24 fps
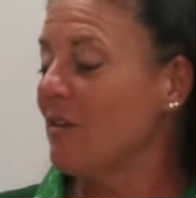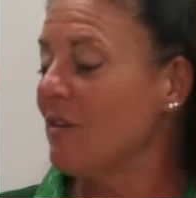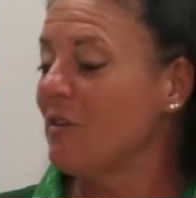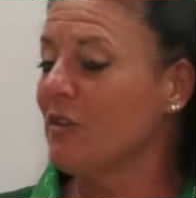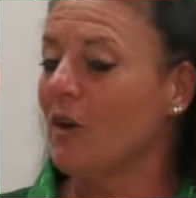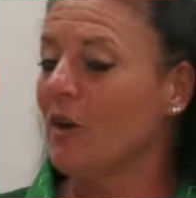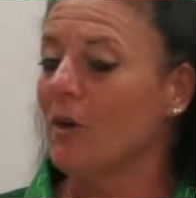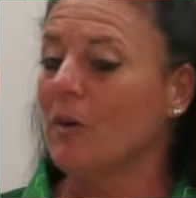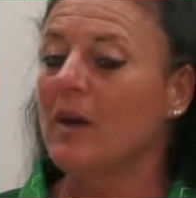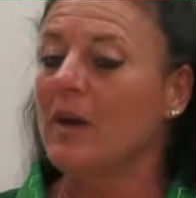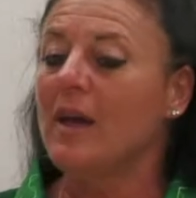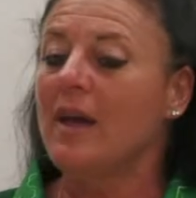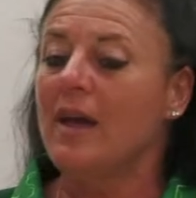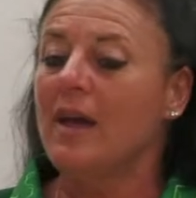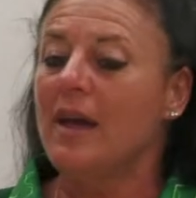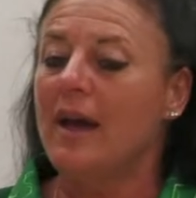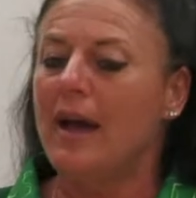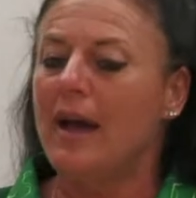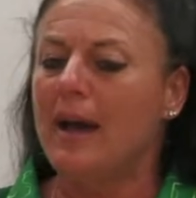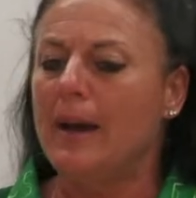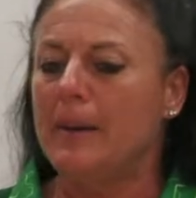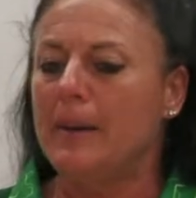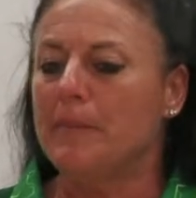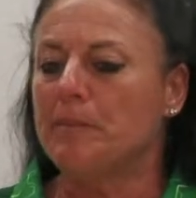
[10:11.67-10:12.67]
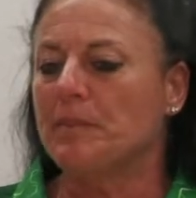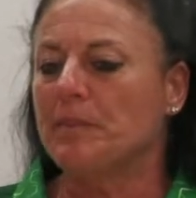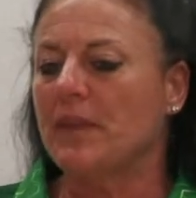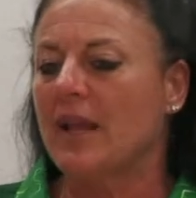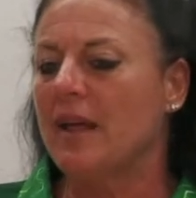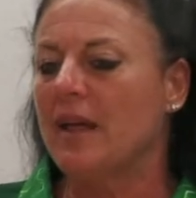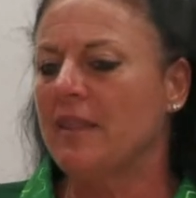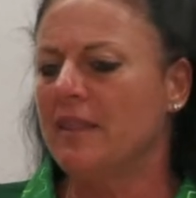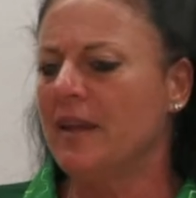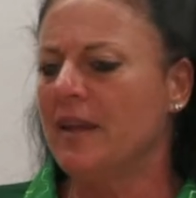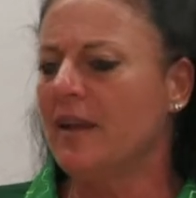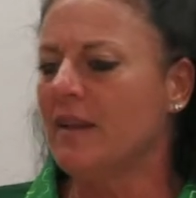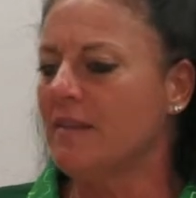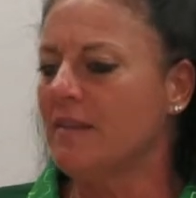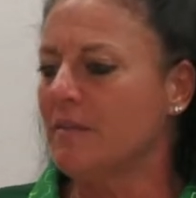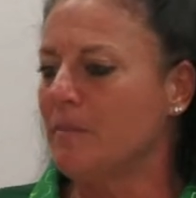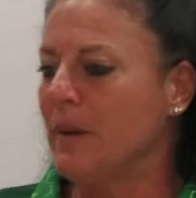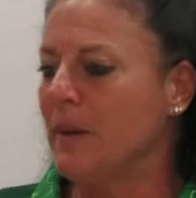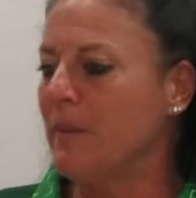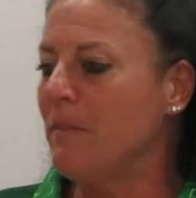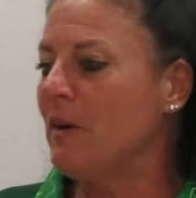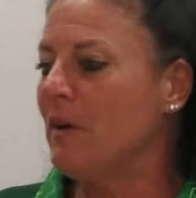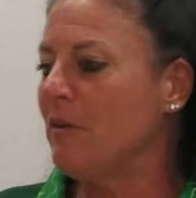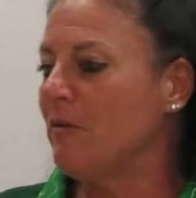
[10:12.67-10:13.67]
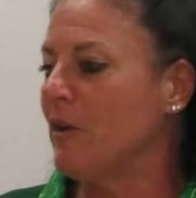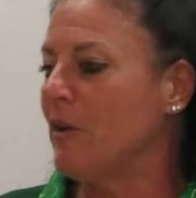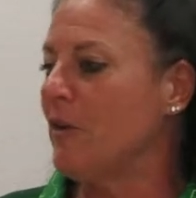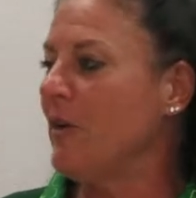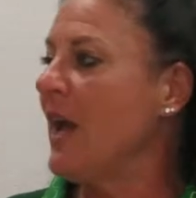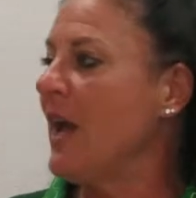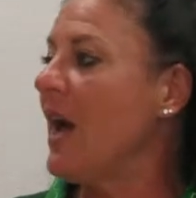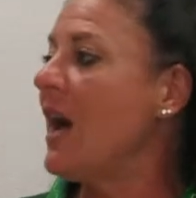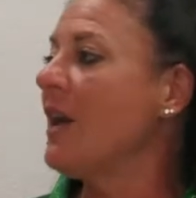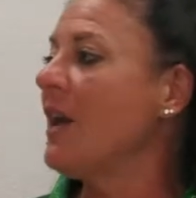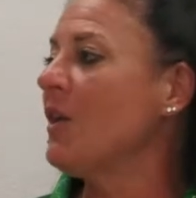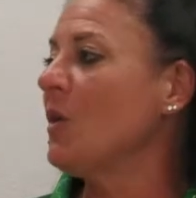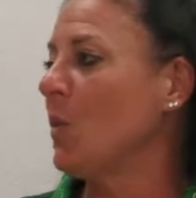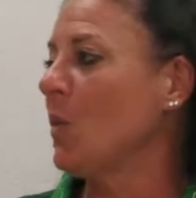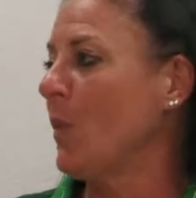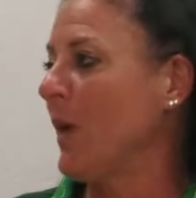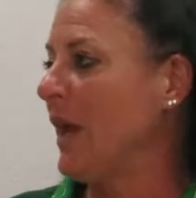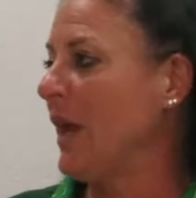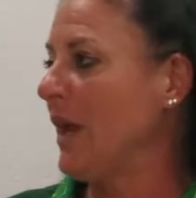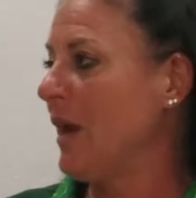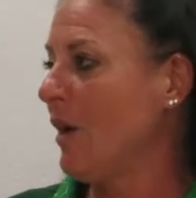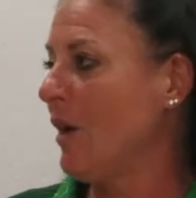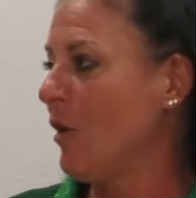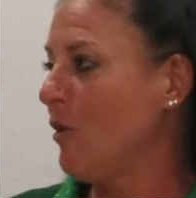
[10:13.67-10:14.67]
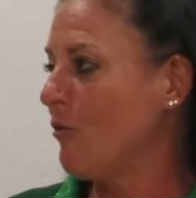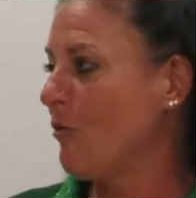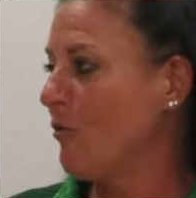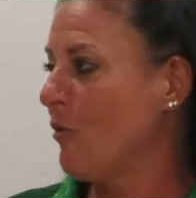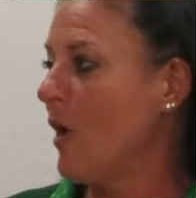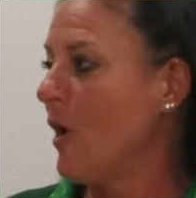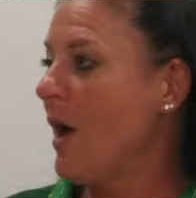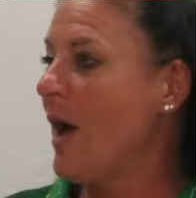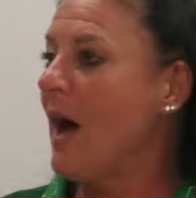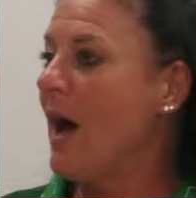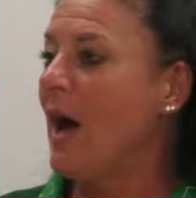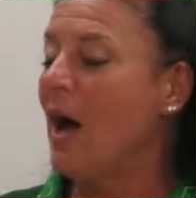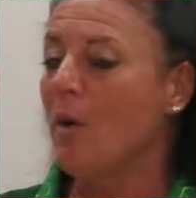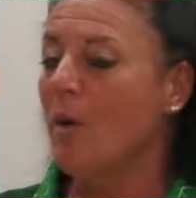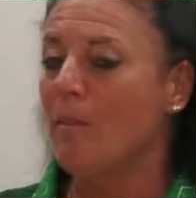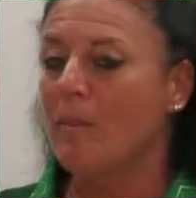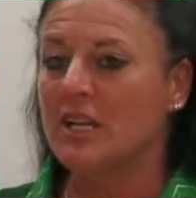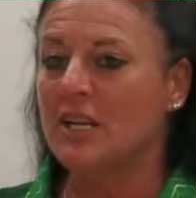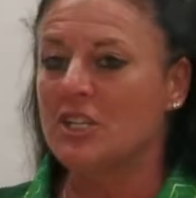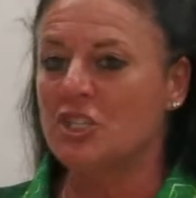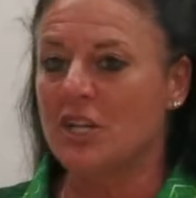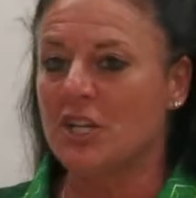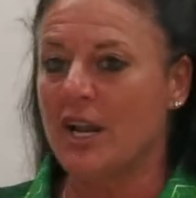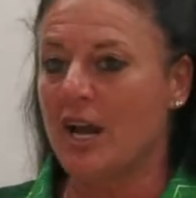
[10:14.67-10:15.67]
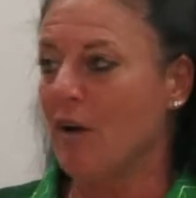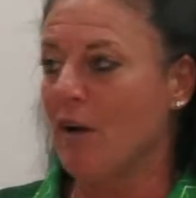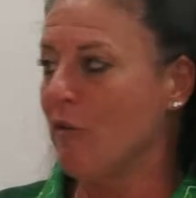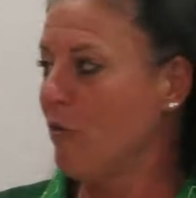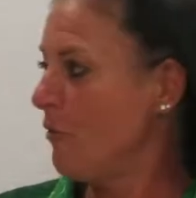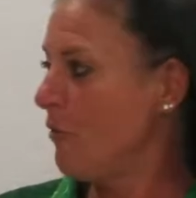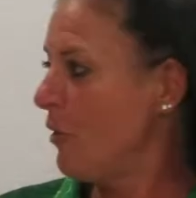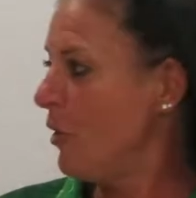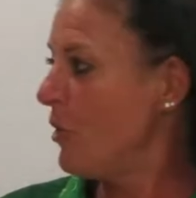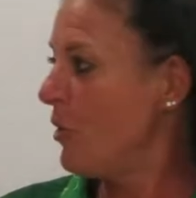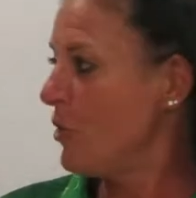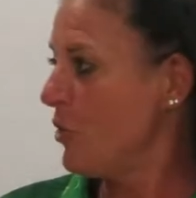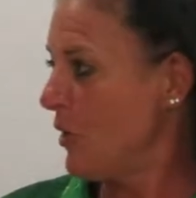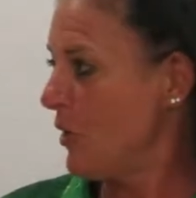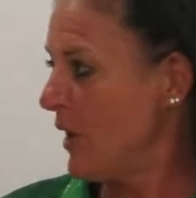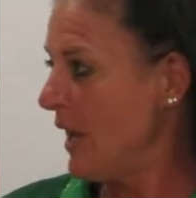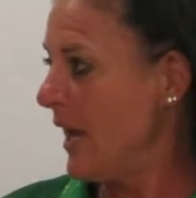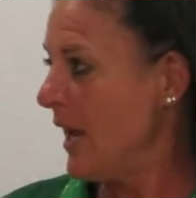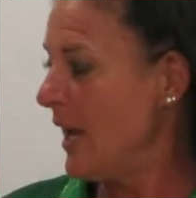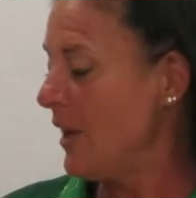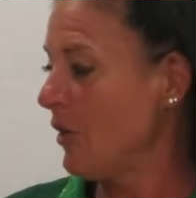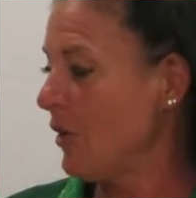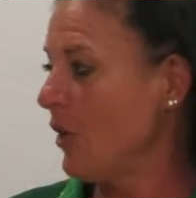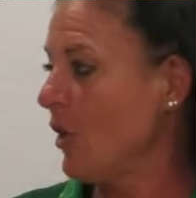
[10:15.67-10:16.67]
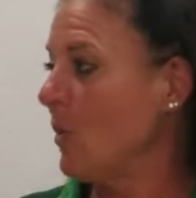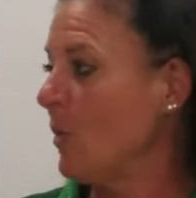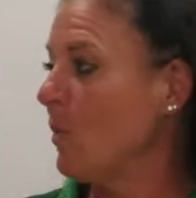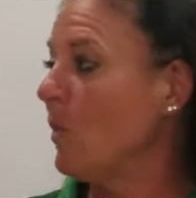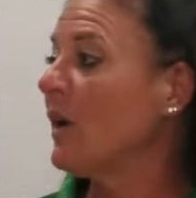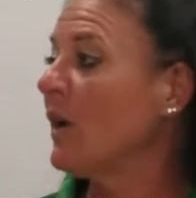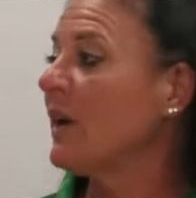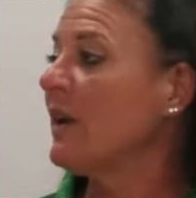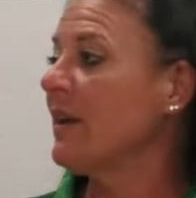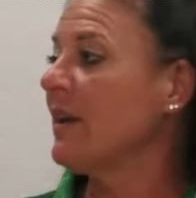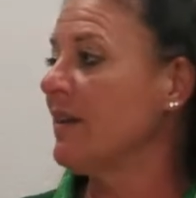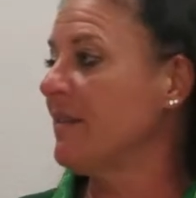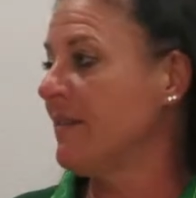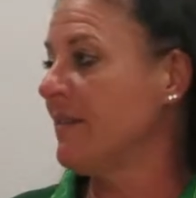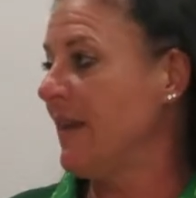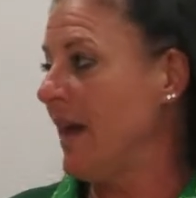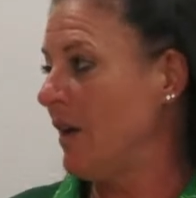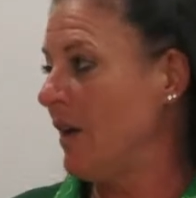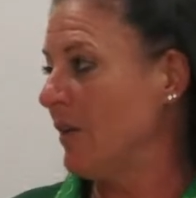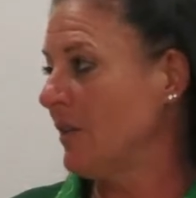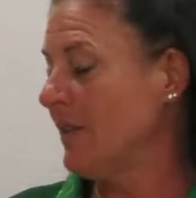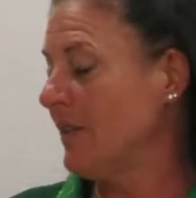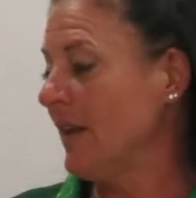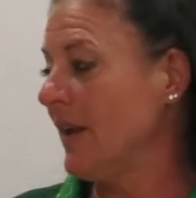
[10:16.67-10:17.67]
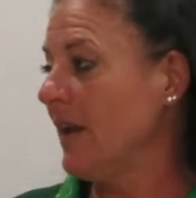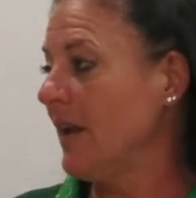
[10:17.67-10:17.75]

So I think it's, people are very unaware of how much and how far you can go, what is out there.